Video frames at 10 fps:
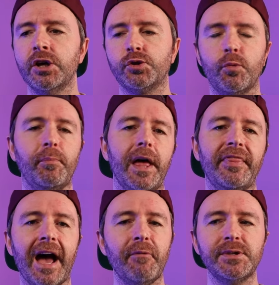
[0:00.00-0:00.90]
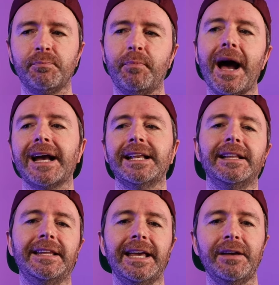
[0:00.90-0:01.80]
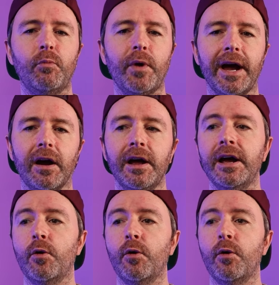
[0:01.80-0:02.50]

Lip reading: So that was back in a day where